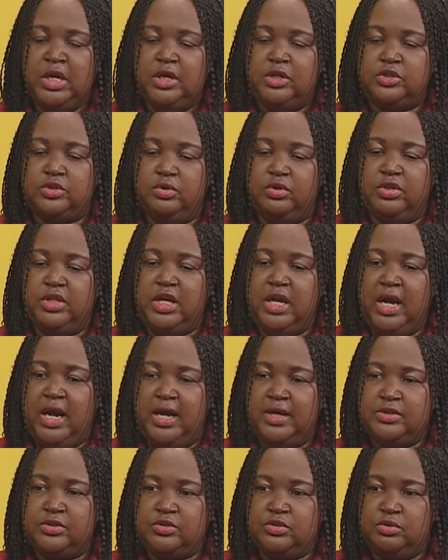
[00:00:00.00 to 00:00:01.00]
So there
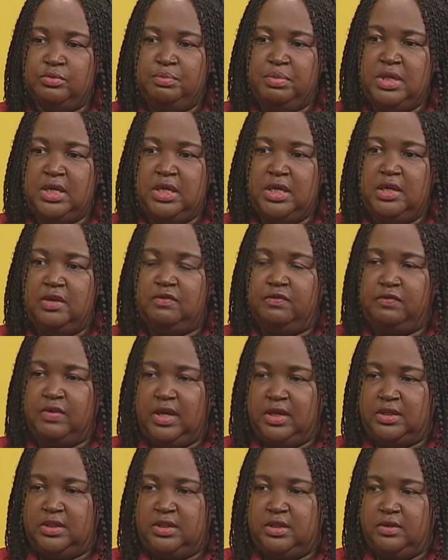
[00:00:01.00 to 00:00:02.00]
has to be
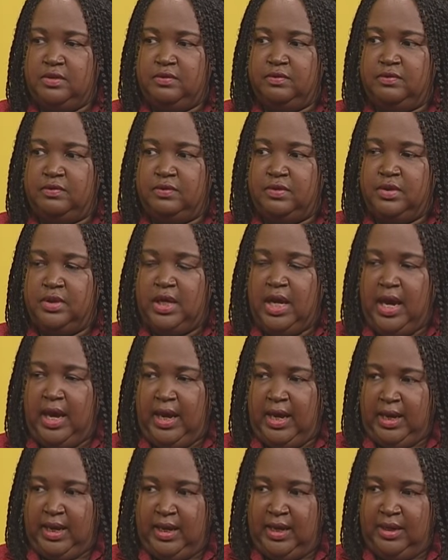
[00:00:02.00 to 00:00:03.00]
effective
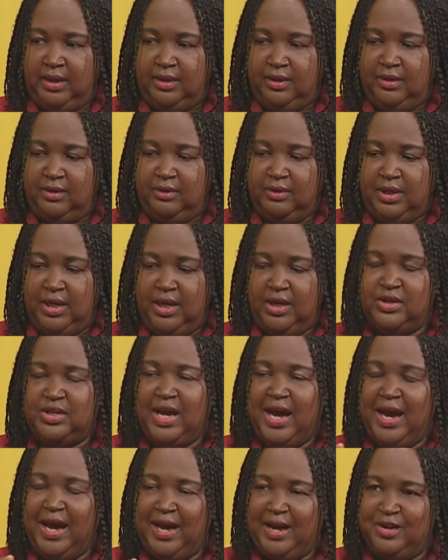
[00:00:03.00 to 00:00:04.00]
eye and
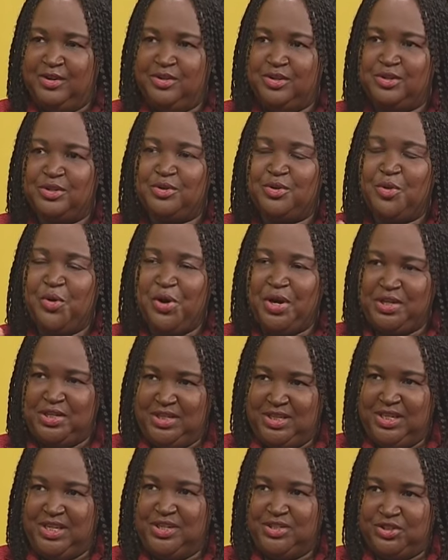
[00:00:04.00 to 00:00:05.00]
hand
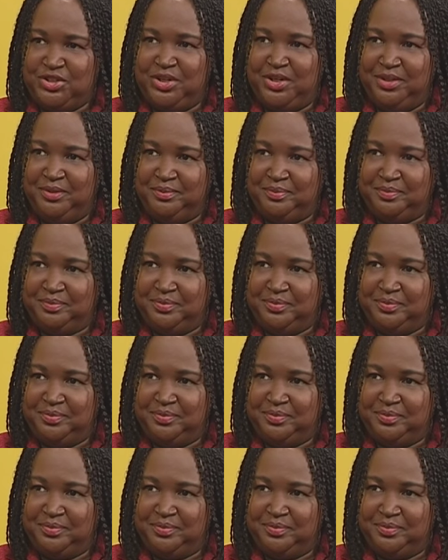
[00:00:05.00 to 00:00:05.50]
coordination.